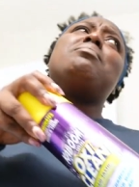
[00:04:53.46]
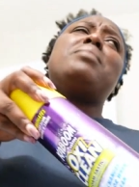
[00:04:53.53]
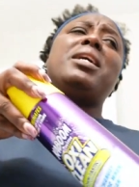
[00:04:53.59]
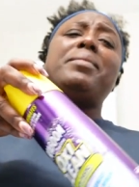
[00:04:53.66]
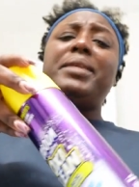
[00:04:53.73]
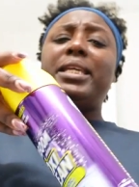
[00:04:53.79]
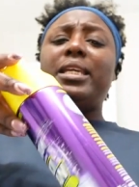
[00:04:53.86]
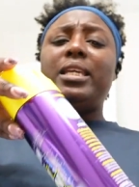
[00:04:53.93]

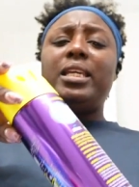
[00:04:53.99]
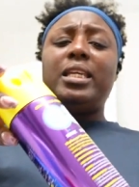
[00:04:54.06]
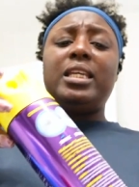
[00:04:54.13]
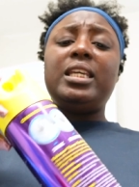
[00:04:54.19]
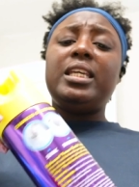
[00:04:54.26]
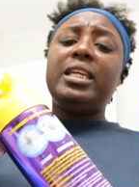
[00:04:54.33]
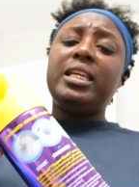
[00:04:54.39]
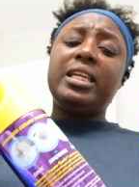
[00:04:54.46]

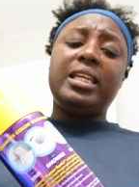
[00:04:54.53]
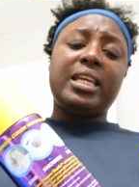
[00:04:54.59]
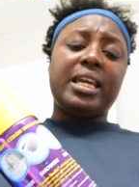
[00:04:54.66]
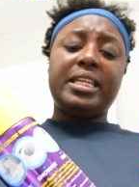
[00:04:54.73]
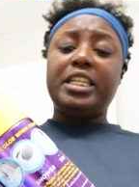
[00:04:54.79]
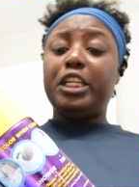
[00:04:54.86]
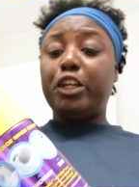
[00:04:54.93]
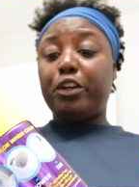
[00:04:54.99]
maybe
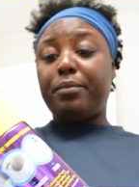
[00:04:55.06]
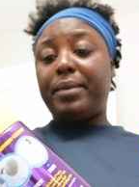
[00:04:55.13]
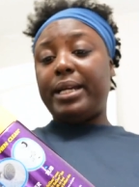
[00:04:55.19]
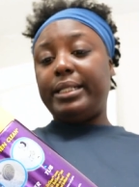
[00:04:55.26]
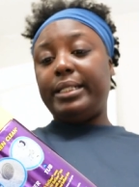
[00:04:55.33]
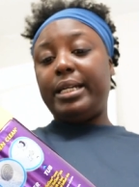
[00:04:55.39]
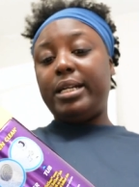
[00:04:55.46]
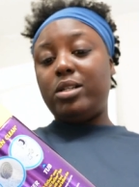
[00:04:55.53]
a year
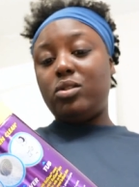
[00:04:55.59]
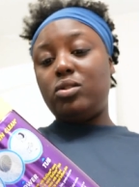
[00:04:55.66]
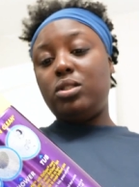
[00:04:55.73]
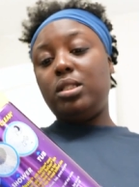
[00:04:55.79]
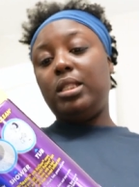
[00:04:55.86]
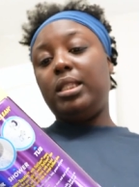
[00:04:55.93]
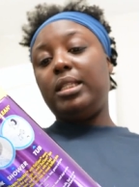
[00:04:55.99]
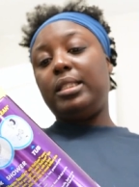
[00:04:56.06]
by now.
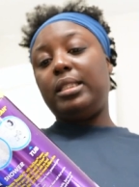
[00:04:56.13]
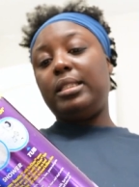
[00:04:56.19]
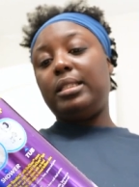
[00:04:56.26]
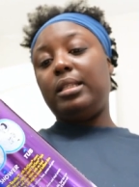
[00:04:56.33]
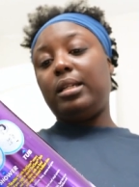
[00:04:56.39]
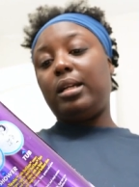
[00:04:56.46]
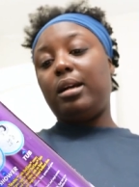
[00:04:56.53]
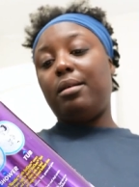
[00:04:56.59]
This is
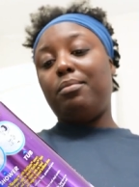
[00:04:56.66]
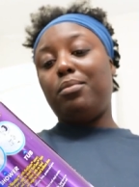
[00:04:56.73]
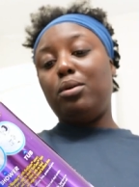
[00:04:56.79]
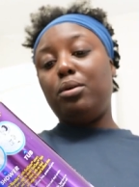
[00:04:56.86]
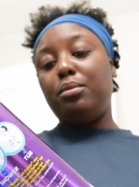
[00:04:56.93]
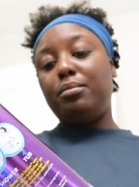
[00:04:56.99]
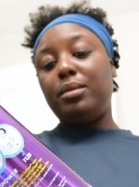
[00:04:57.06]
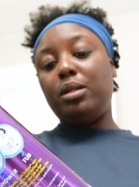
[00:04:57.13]
the
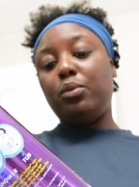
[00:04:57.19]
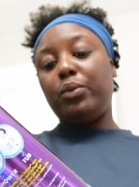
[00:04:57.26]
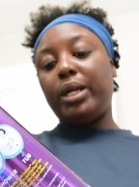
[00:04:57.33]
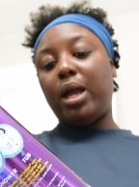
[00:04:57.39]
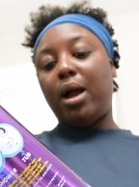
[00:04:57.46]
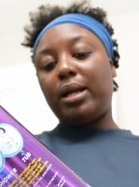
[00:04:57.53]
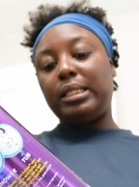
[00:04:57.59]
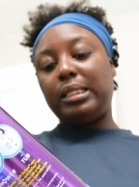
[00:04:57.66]
Kaboom with
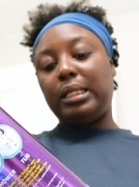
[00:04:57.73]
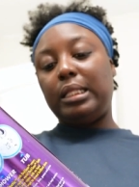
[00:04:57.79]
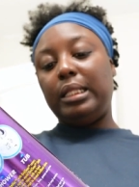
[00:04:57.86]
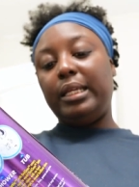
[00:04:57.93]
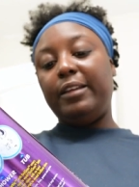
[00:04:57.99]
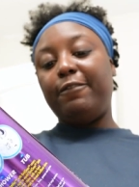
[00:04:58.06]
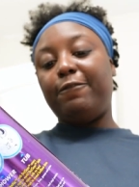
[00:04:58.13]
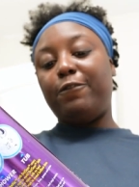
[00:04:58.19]

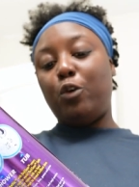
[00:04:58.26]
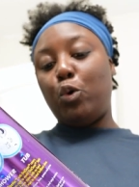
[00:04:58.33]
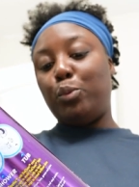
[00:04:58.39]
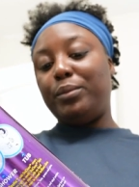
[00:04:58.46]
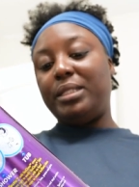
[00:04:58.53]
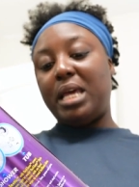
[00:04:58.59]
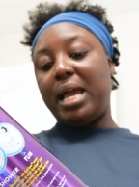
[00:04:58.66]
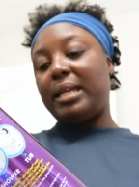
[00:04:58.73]
OxiClean
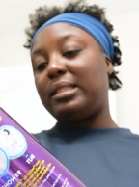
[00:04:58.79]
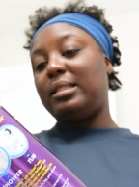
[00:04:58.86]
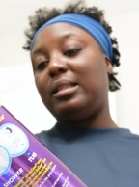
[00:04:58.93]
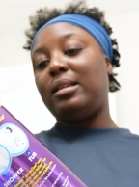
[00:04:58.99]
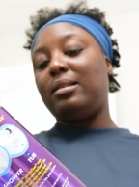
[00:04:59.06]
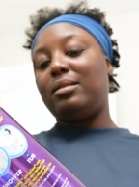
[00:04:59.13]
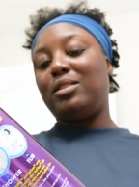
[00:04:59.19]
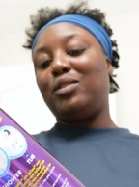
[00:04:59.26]
Foam
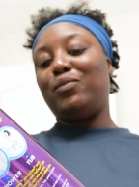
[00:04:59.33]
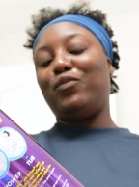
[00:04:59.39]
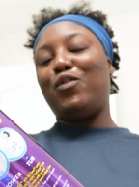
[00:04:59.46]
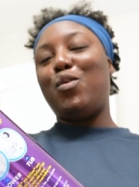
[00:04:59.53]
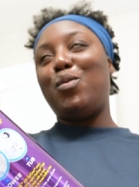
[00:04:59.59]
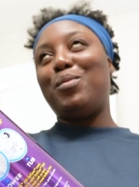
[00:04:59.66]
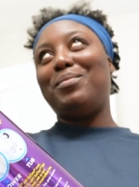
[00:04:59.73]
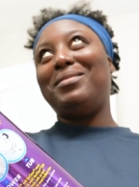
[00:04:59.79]
Tastic.
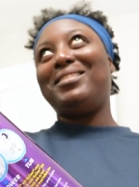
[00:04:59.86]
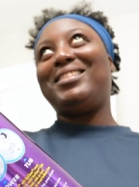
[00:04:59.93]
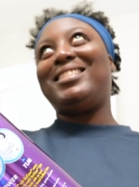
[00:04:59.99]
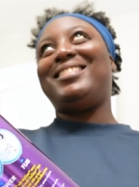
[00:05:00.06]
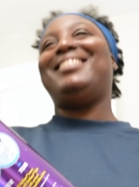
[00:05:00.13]
Foam,